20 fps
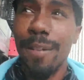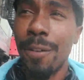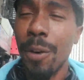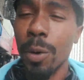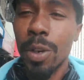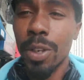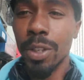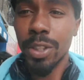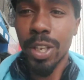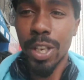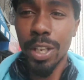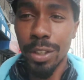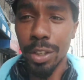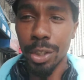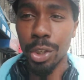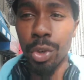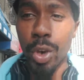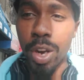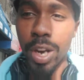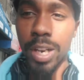Focus on
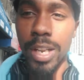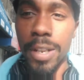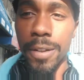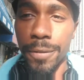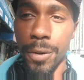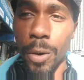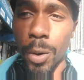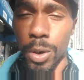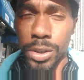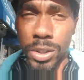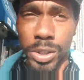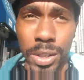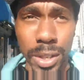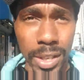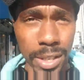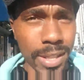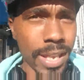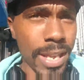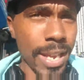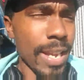the training, focus on
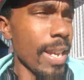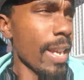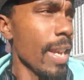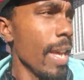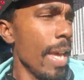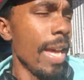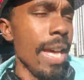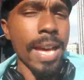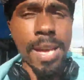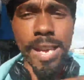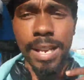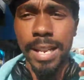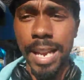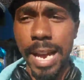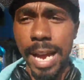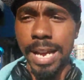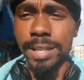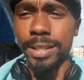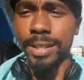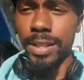the day, and
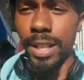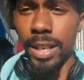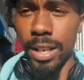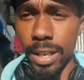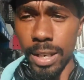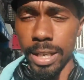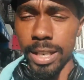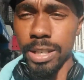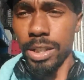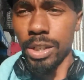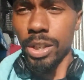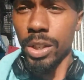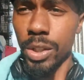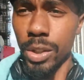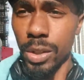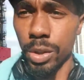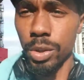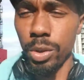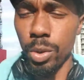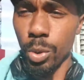constantly
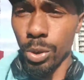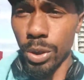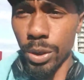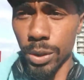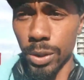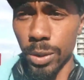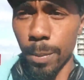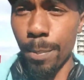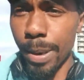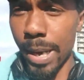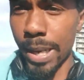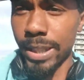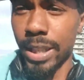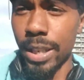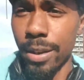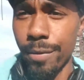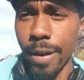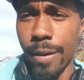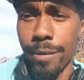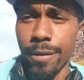just using some
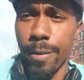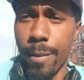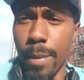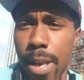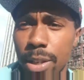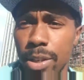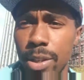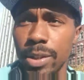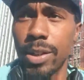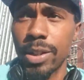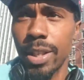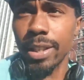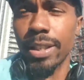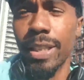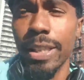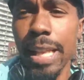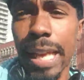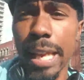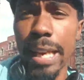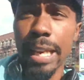positive affirmations,
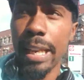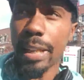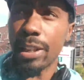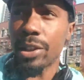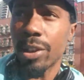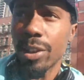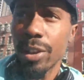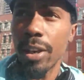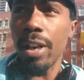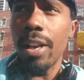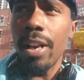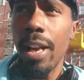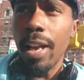things of that nature.